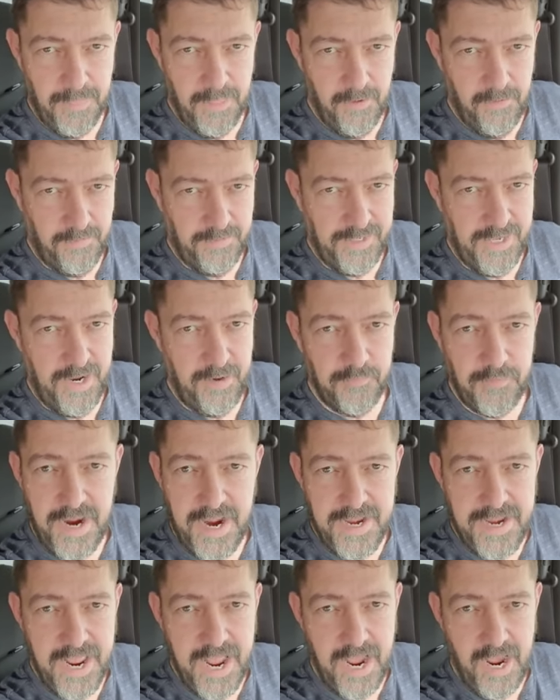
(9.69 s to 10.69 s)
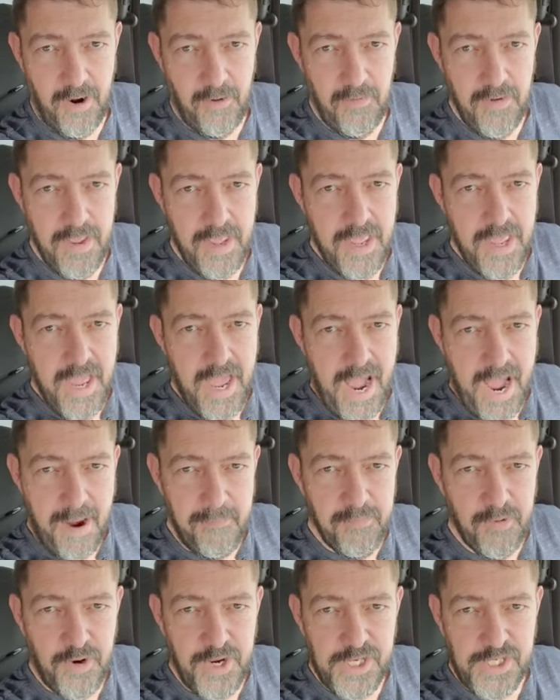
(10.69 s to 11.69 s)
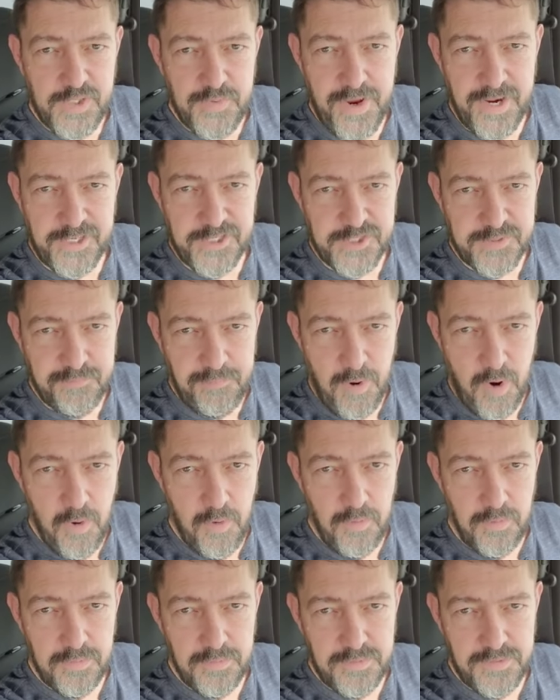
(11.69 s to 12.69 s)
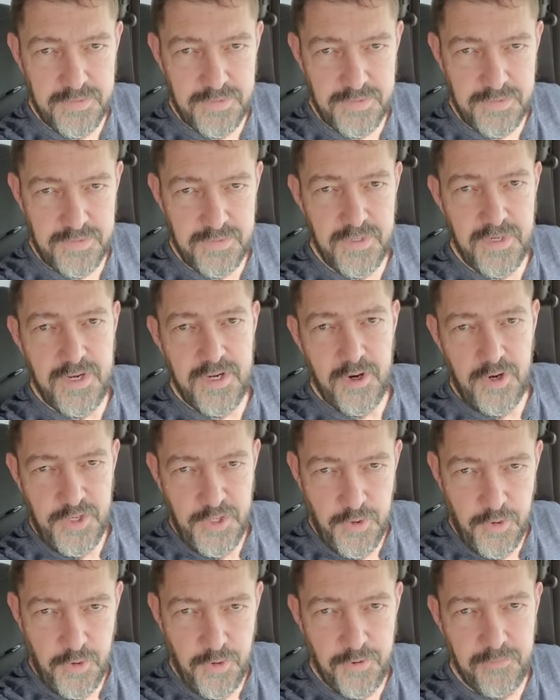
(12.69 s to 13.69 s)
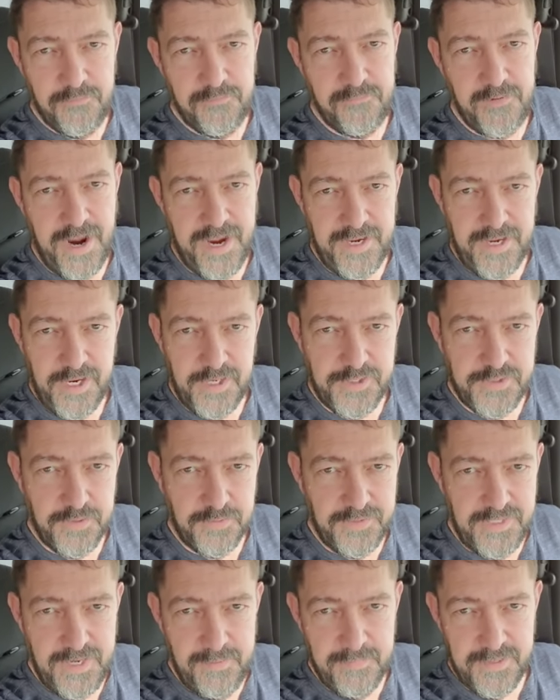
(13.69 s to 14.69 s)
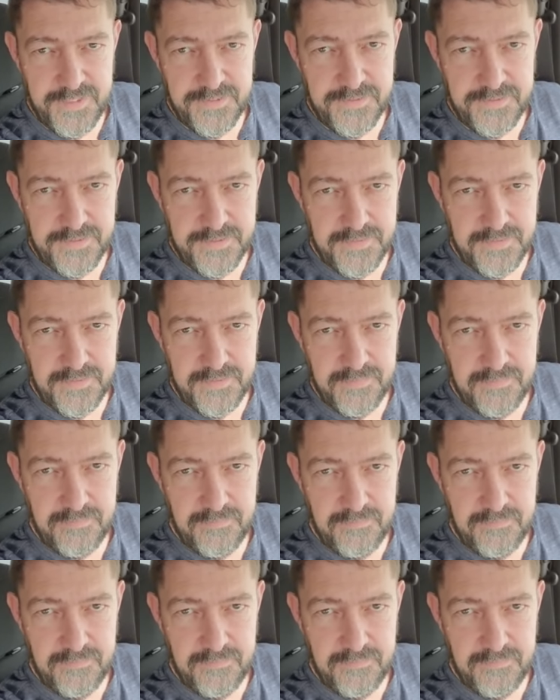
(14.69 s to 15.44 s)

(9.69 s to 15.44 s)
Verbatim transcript: Okay, right now, I'm going to expose your financial demons.